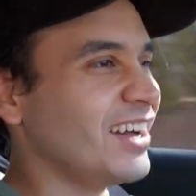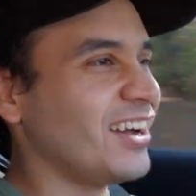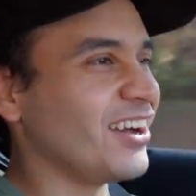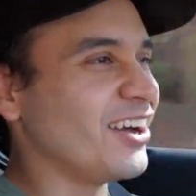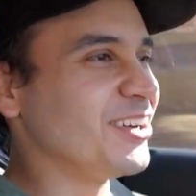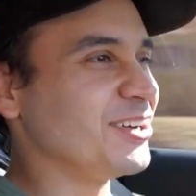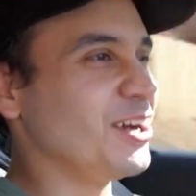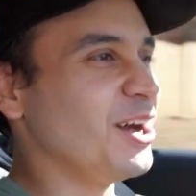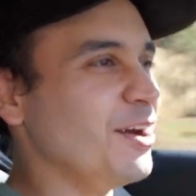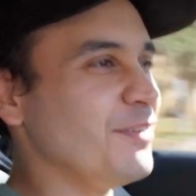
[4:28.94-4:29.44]

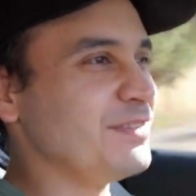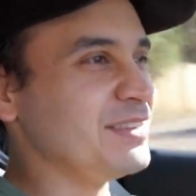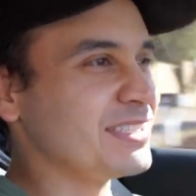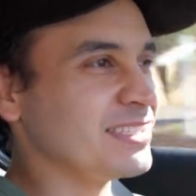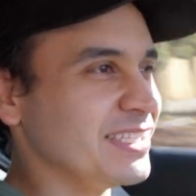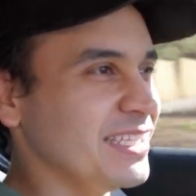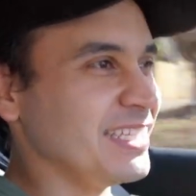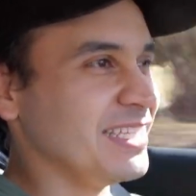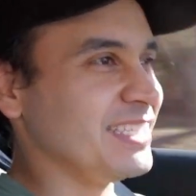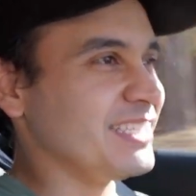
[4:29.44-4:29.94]
are
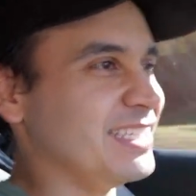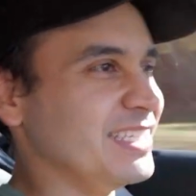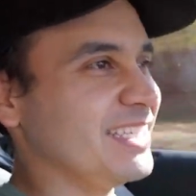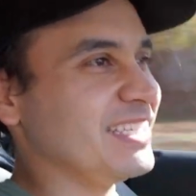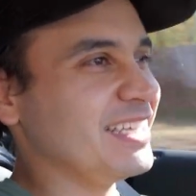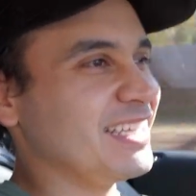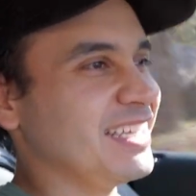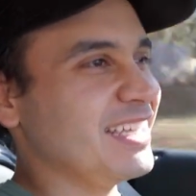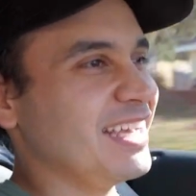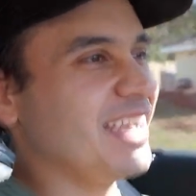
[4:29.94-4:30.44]
obviously,
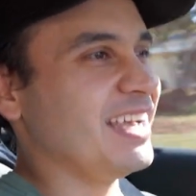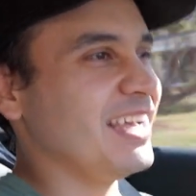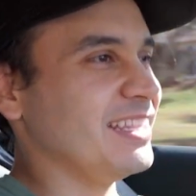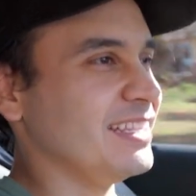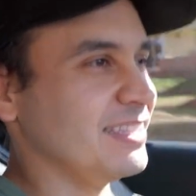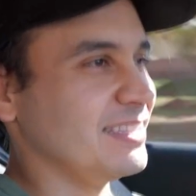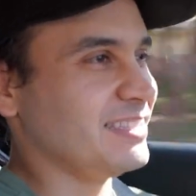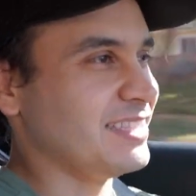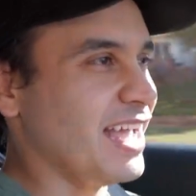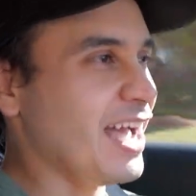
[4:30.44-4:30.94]

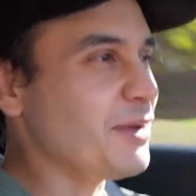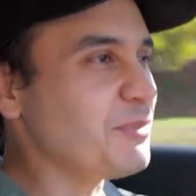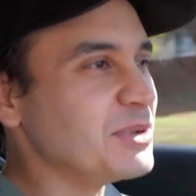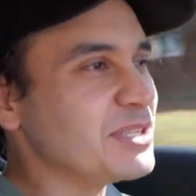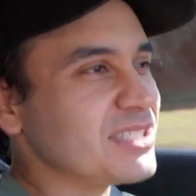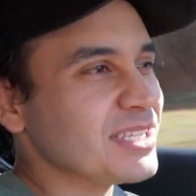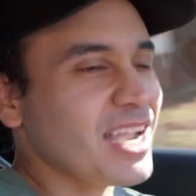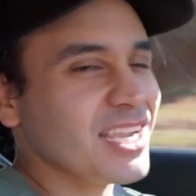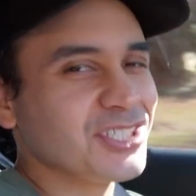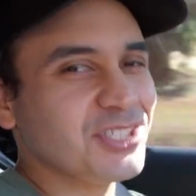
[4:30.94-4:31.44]
that
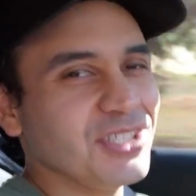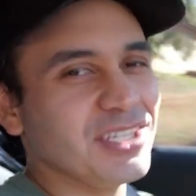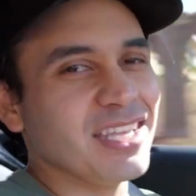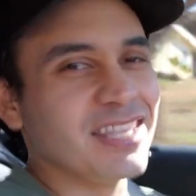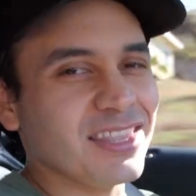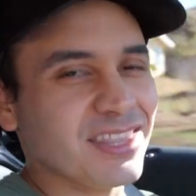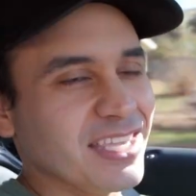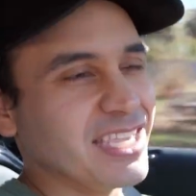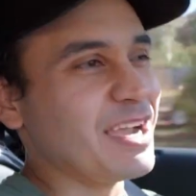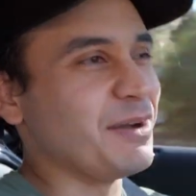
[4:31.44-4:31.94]
was actually the
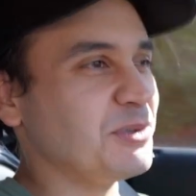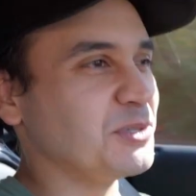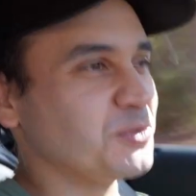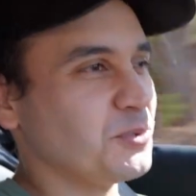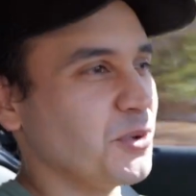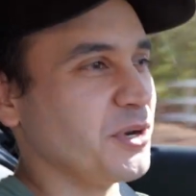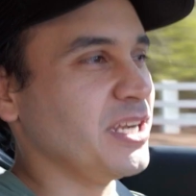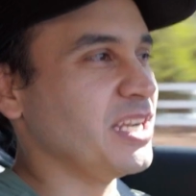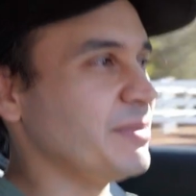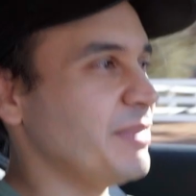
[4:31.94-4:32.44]
thing I was
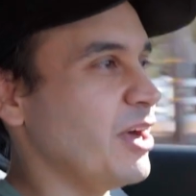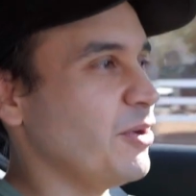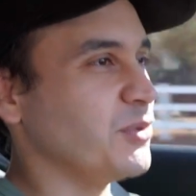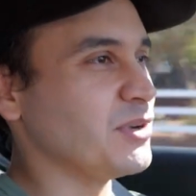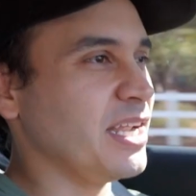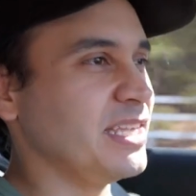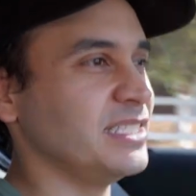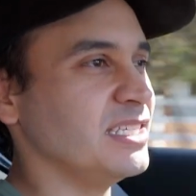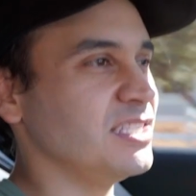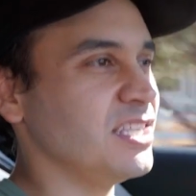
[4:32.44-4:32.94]
worried about when
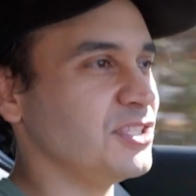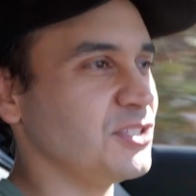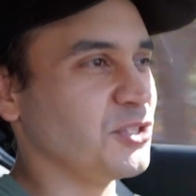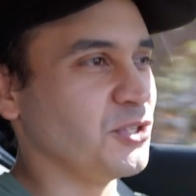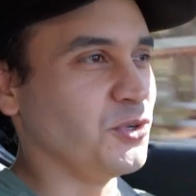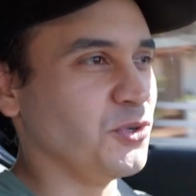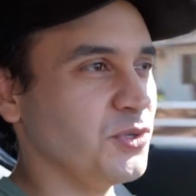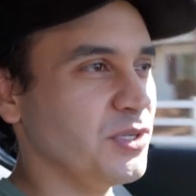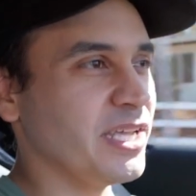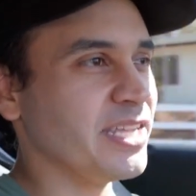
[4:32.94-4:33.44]
I did the
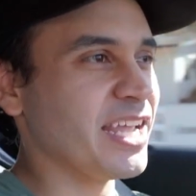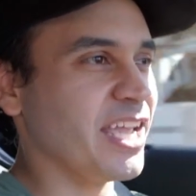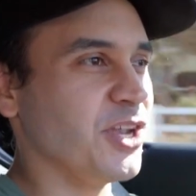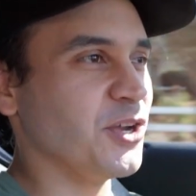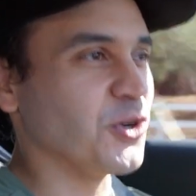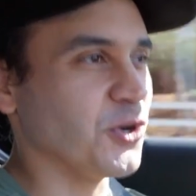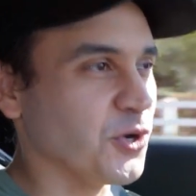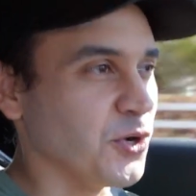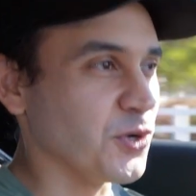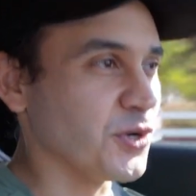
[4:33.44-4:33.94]
tune, and I
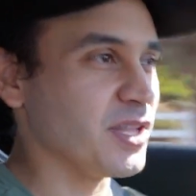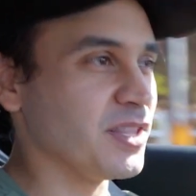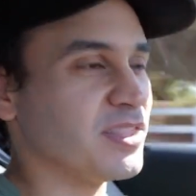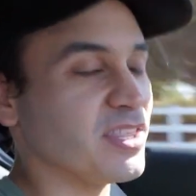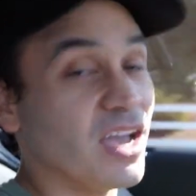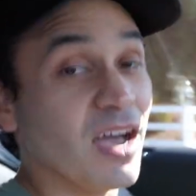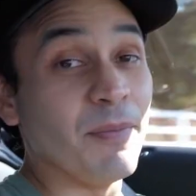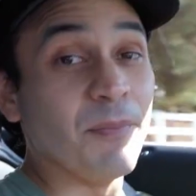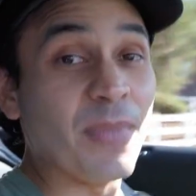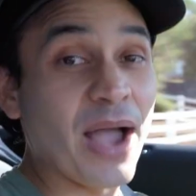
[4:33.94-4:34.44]
heard
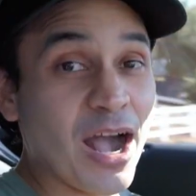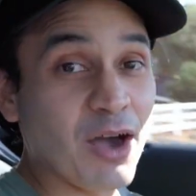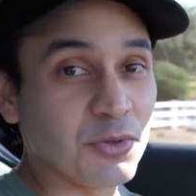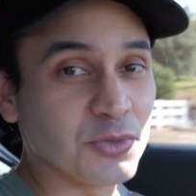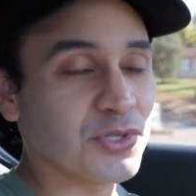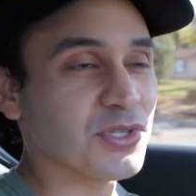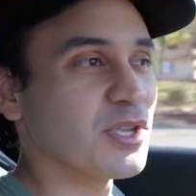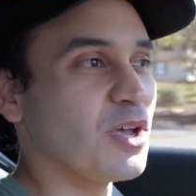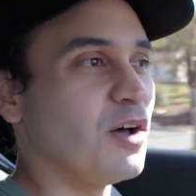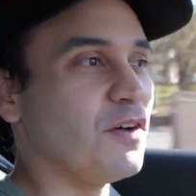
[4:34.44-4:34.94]
the
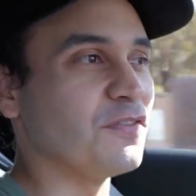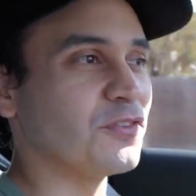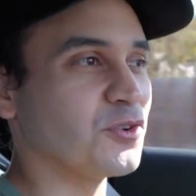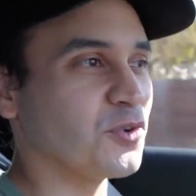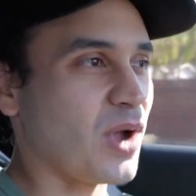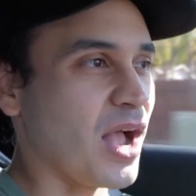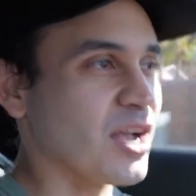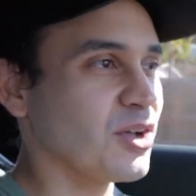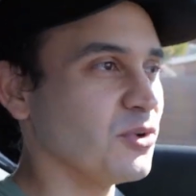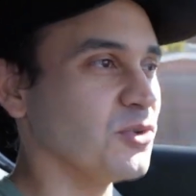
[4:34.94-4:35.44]
amount of
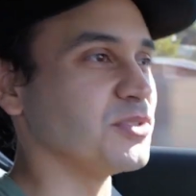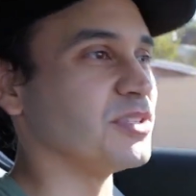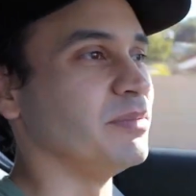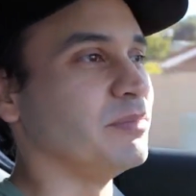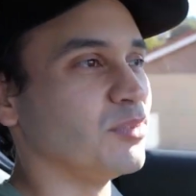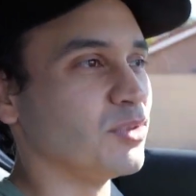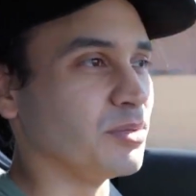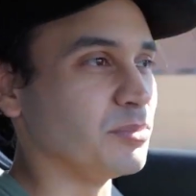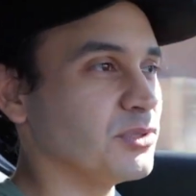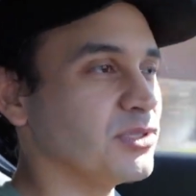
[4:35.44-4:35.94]
crackles and
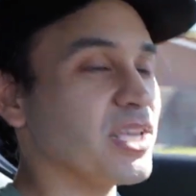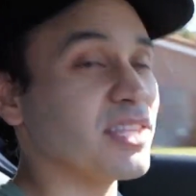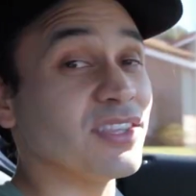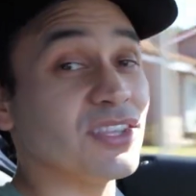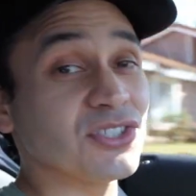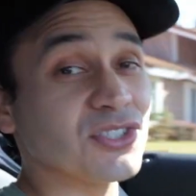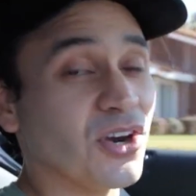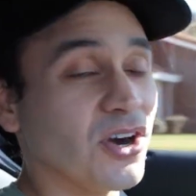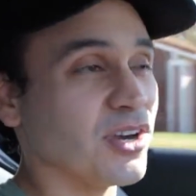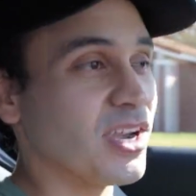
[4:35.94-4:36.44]
burbles that
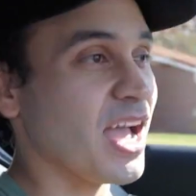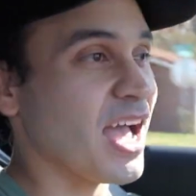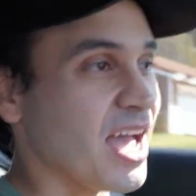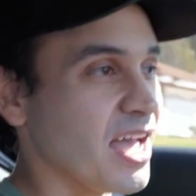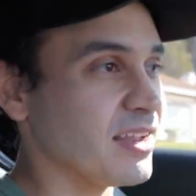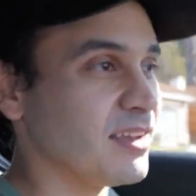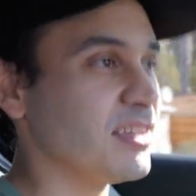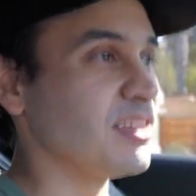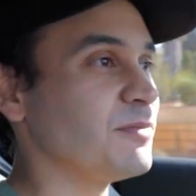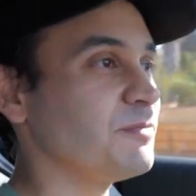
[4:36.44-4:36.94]
this car
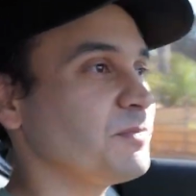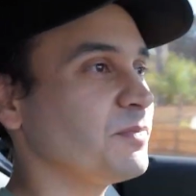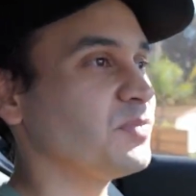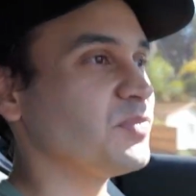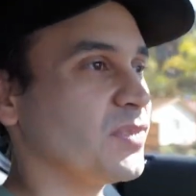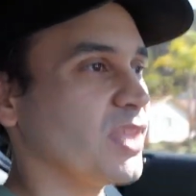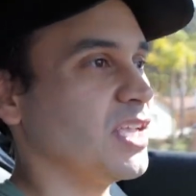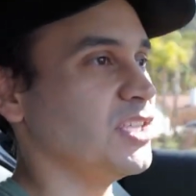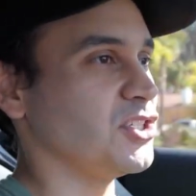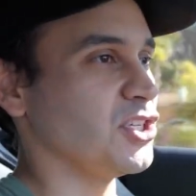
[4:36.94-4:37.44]
had
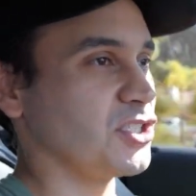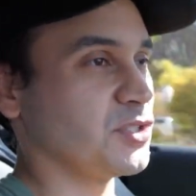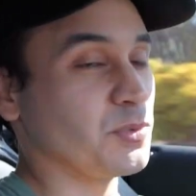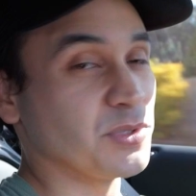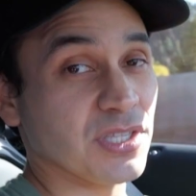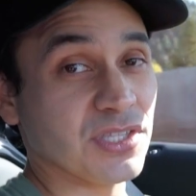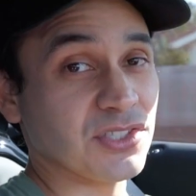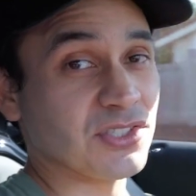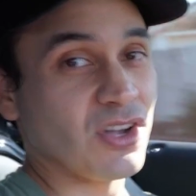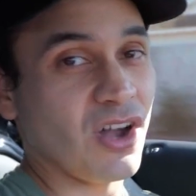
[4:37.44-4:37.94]
just with
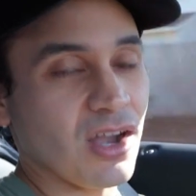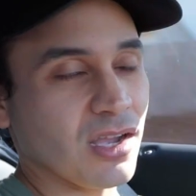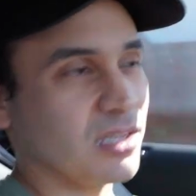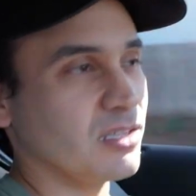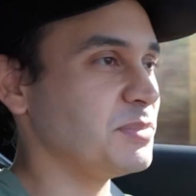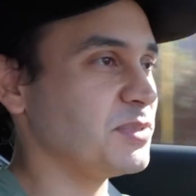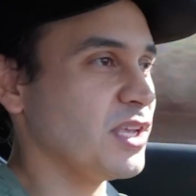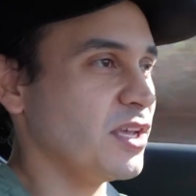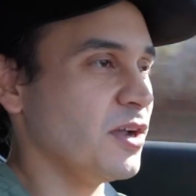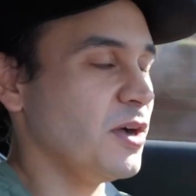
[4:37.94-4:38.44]
the stock
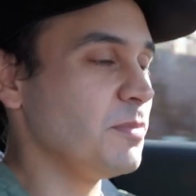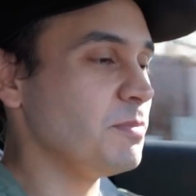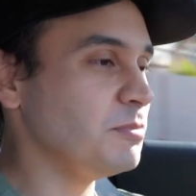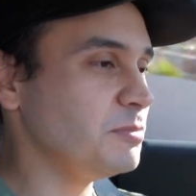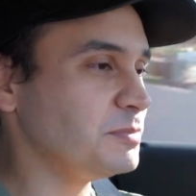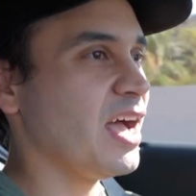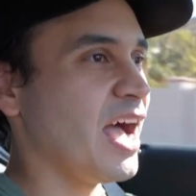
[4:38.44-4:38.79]
setup.